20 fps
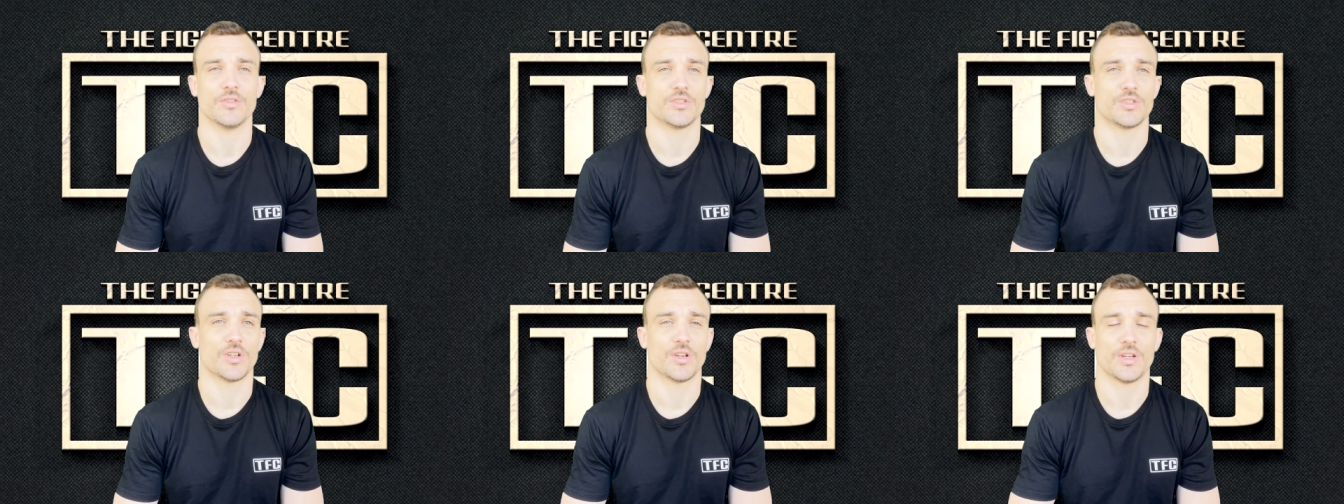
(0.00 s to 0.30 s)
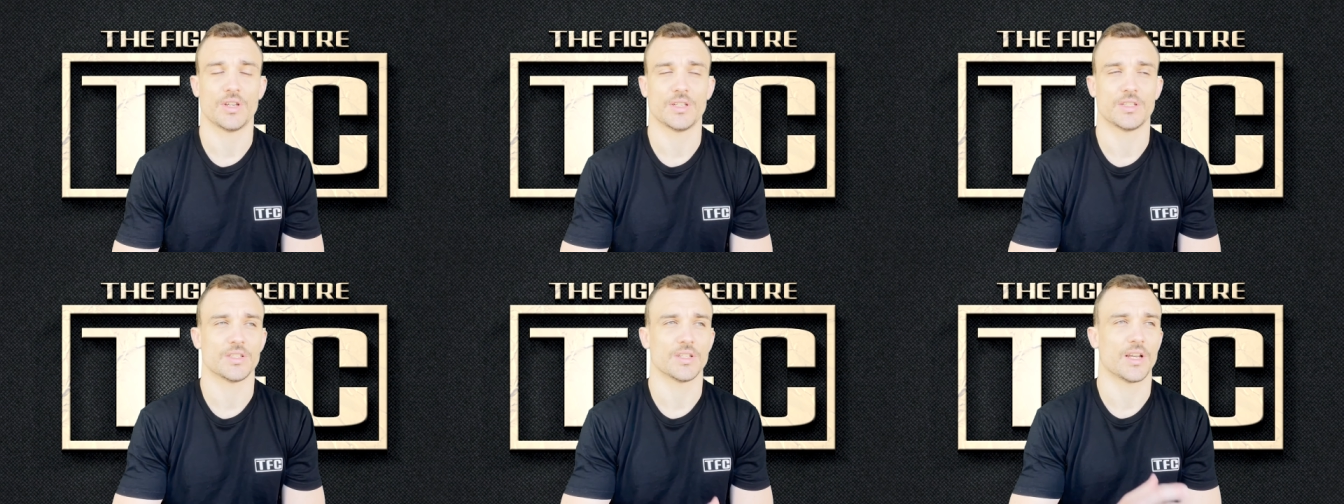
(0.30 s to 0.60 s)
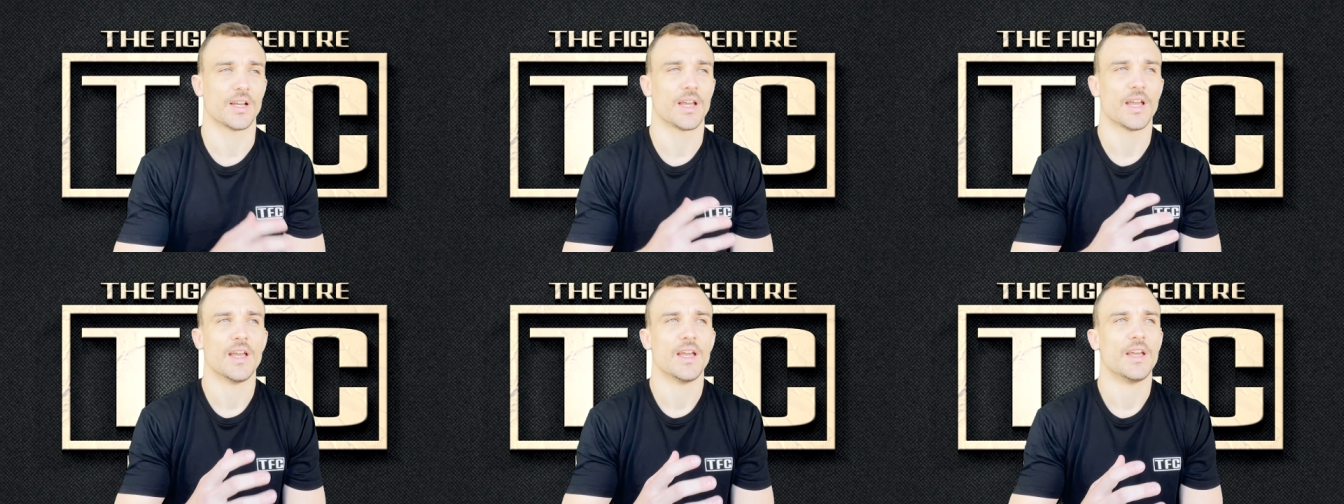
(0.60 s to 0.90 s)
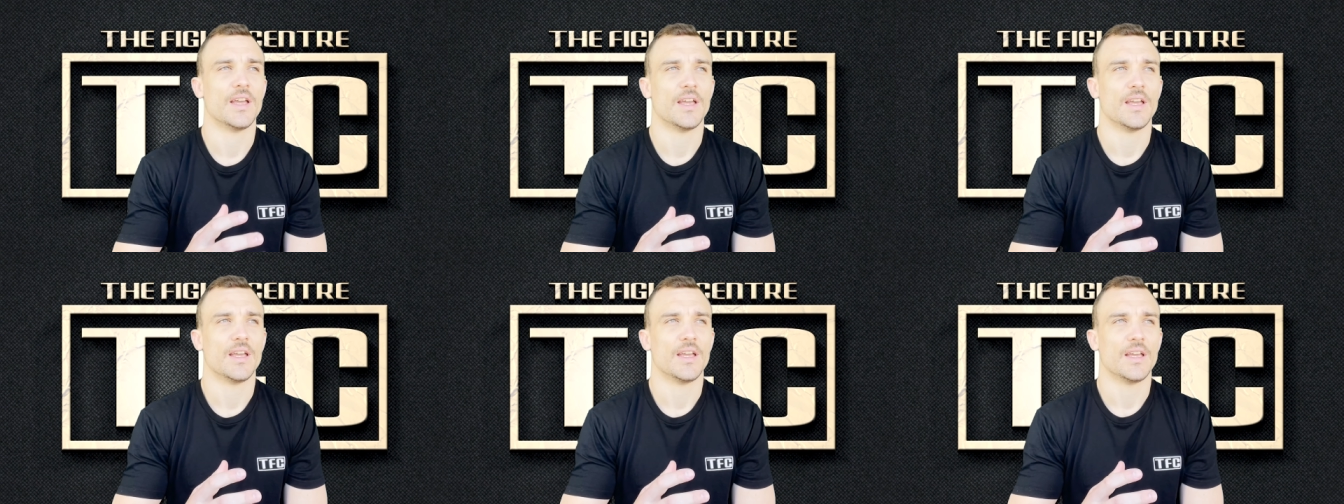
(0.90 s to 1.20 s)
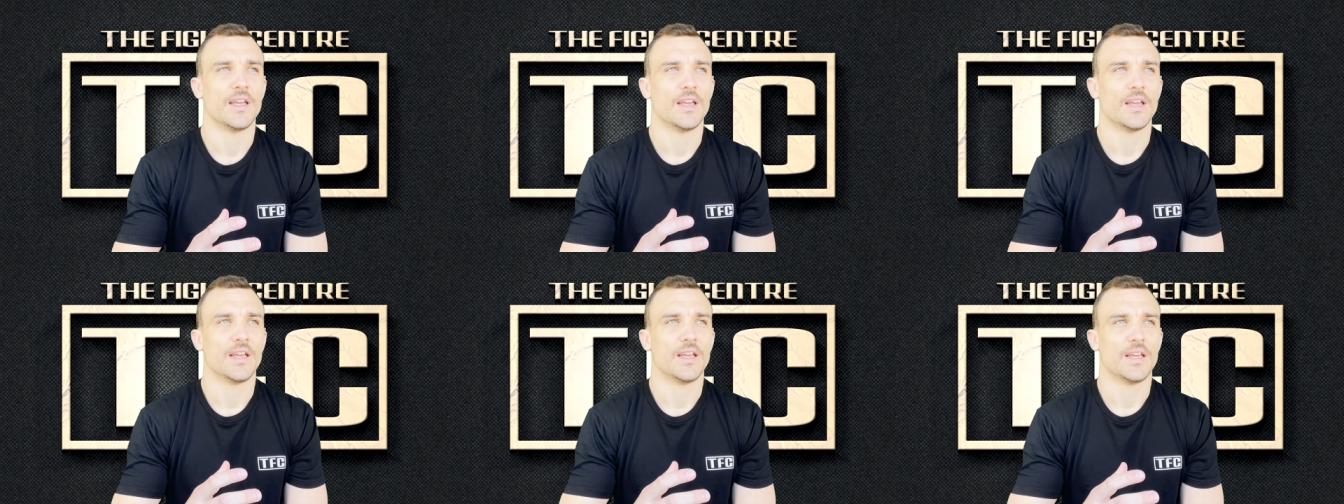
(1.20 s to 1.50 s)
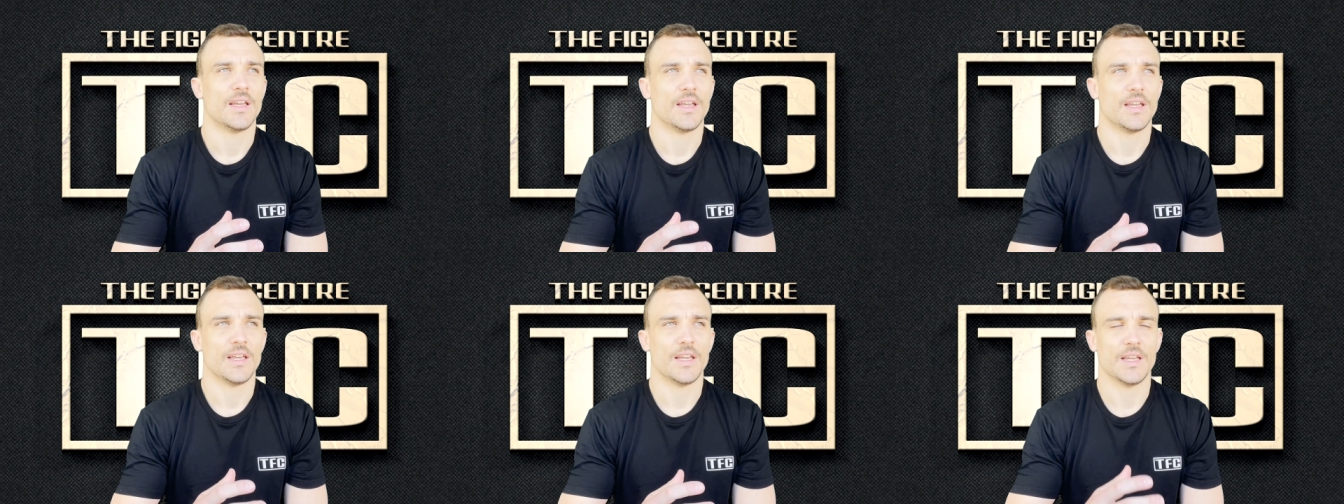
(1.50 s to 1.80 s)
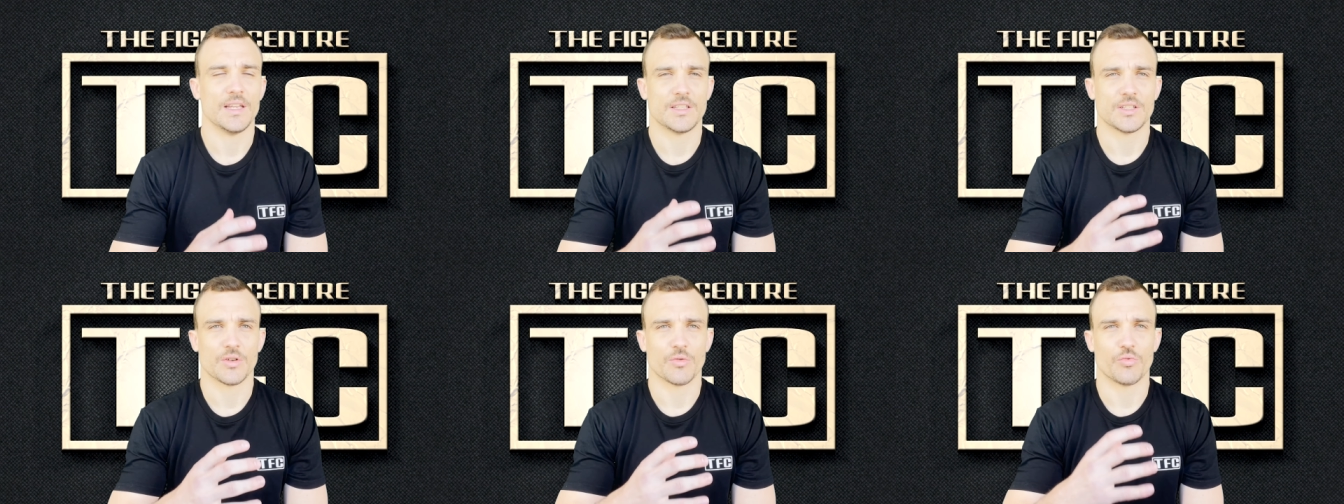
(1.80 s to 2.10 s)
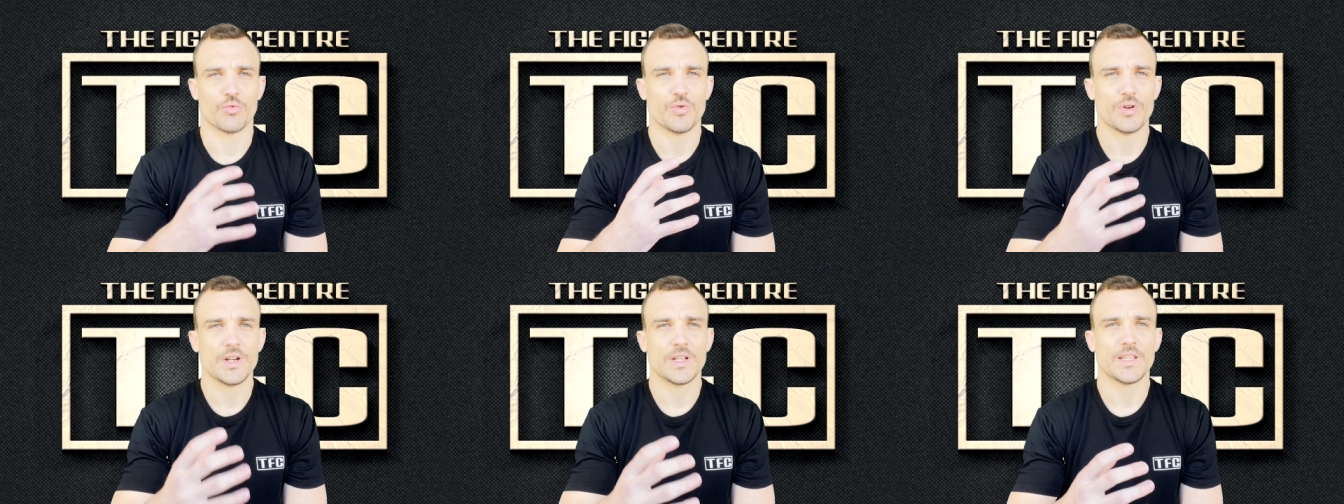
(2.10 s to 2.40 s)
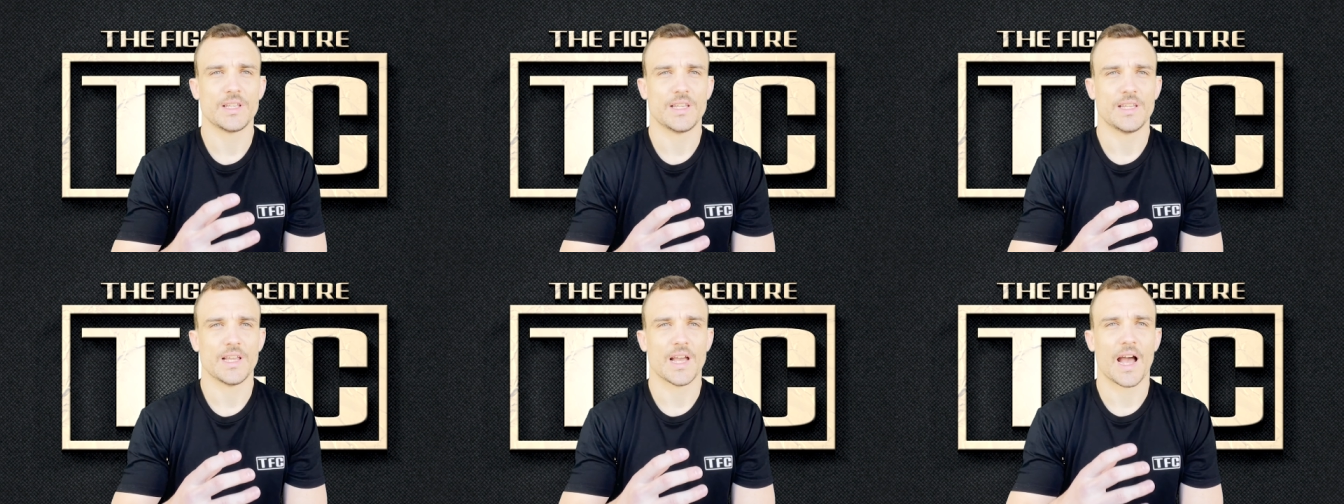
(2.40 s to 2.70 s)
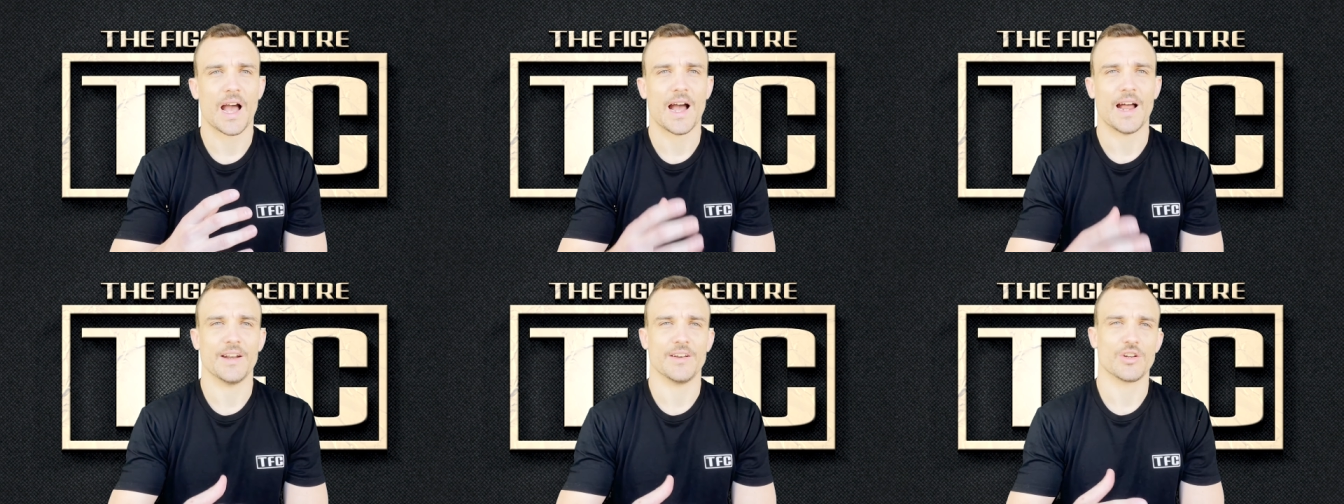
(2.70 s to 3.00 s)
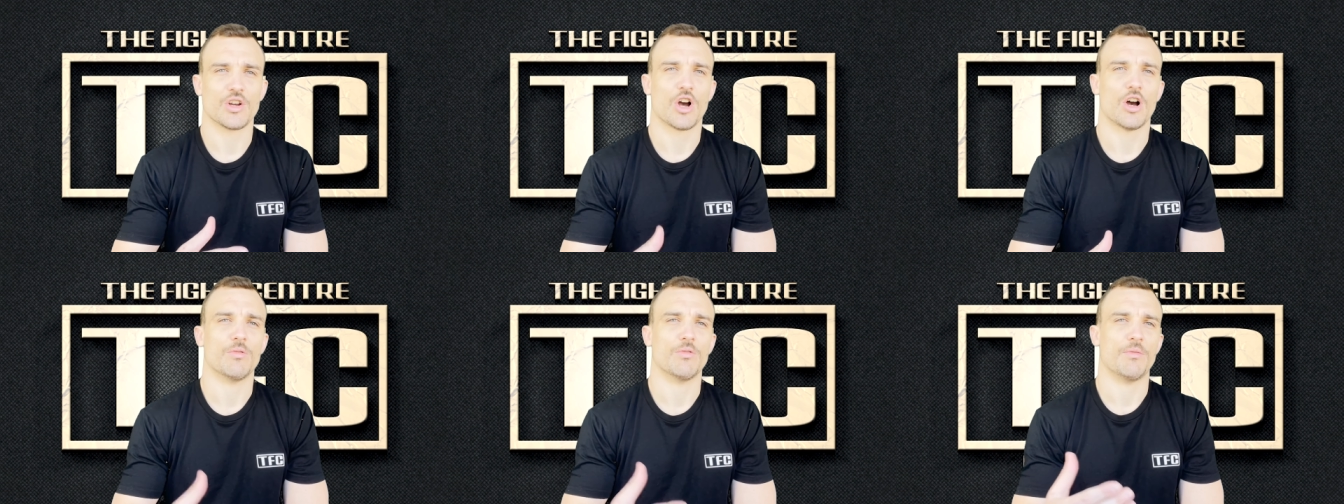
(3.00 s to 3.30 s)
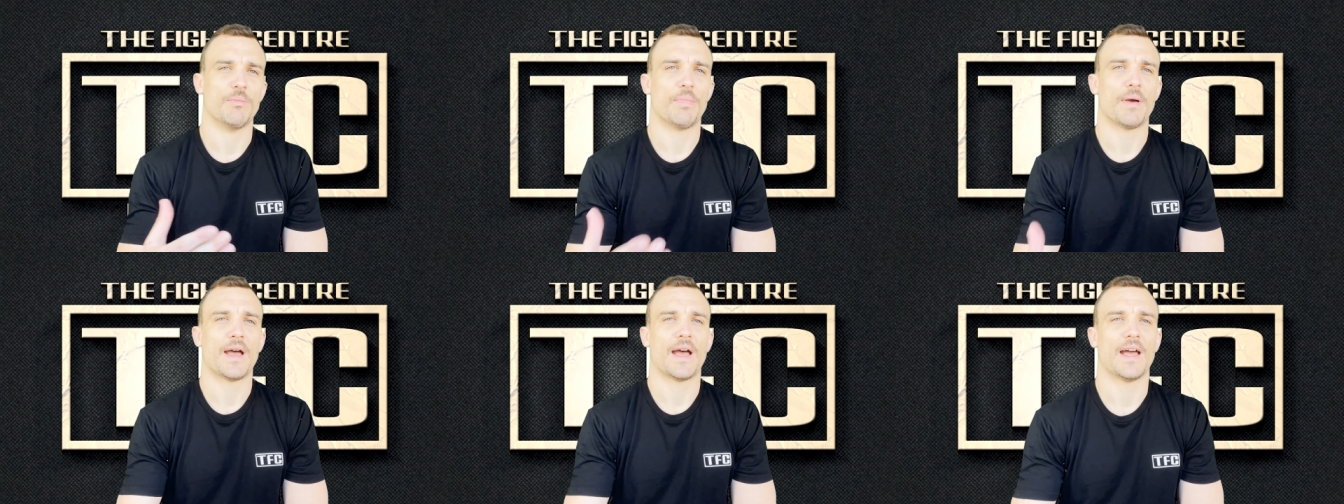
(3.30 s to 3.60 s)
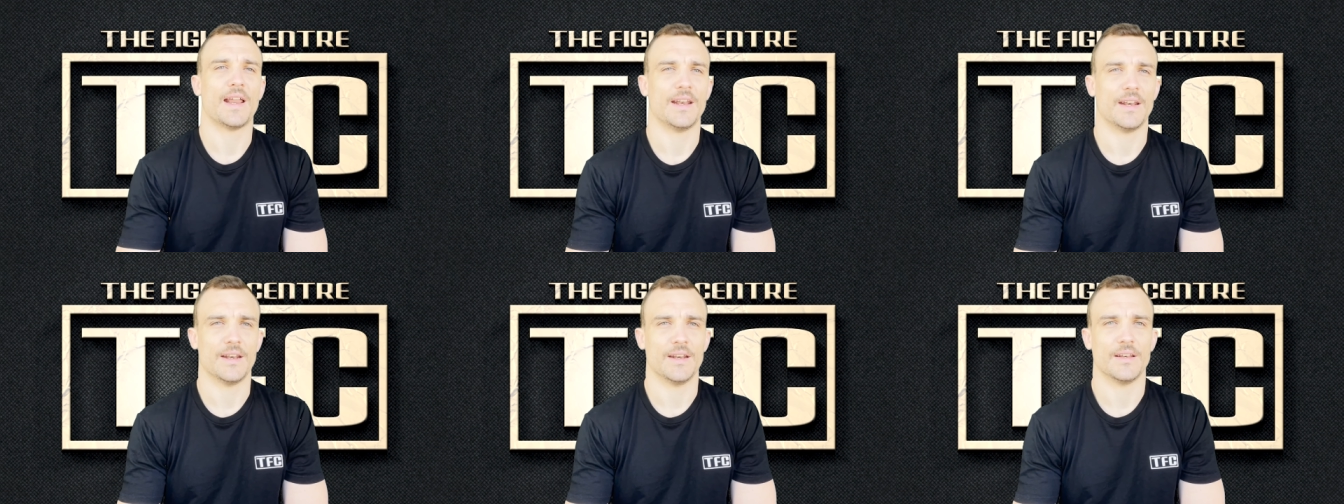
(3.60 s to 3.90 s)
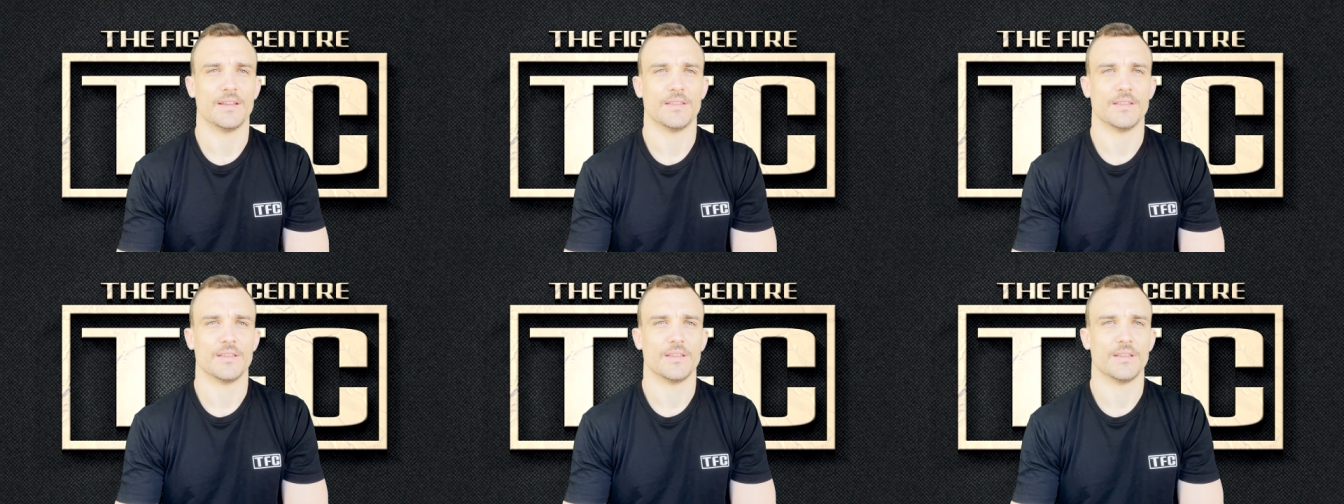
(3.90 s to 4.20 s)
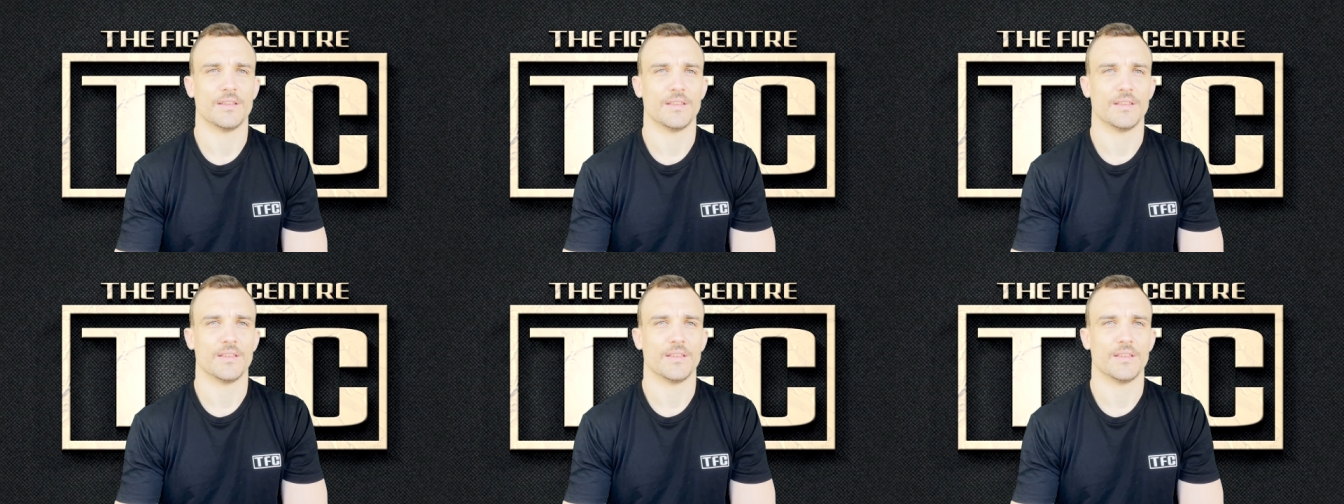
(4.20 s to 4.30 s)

So it's a really uncommon pattern